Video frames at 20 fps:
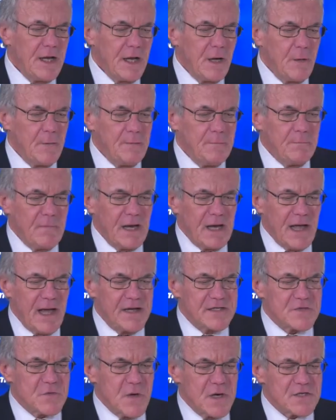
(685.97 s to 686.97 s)
My
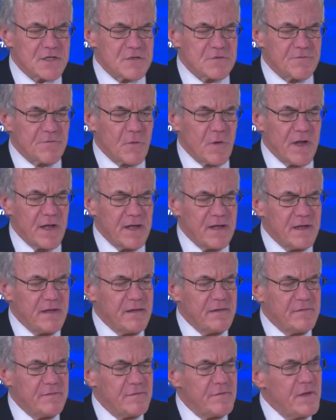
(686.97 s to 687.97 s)
last question for
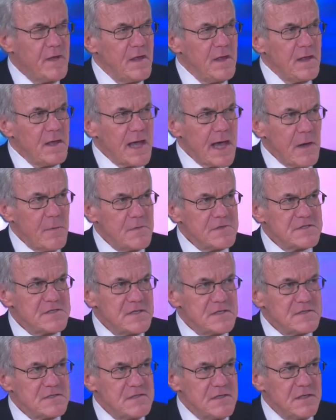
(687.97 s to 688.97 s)
you is, how
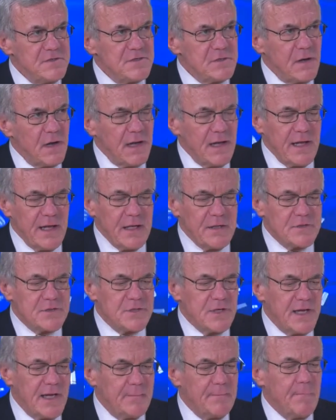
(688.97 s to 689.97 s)
is this digital
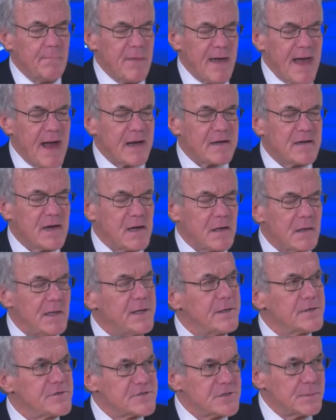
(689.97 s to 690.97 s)
age impacting
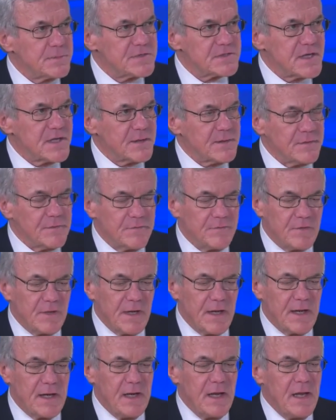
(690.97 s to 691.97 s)
leadership skills,
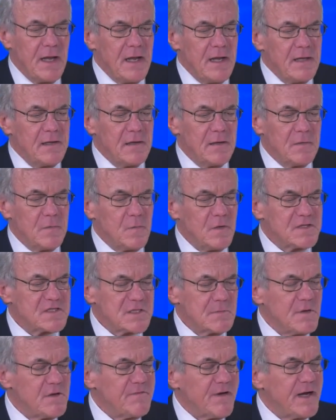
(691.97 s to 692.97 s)
and
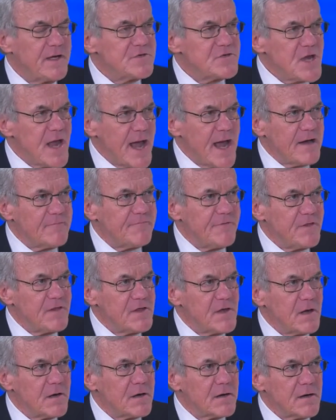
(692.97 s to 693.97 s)
what's some advice you have for
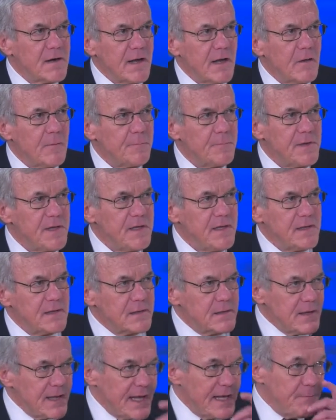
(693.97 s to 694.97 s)
the younger LP
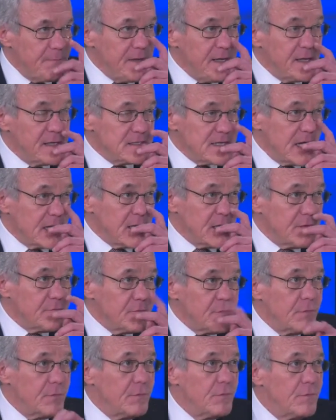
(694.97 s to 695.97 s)
and AP
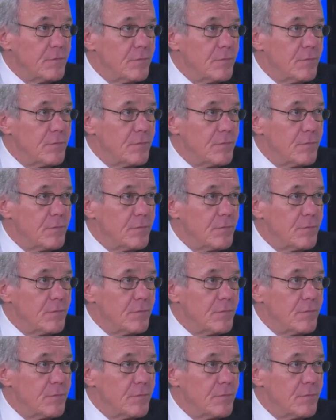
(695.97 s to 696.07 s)
executives?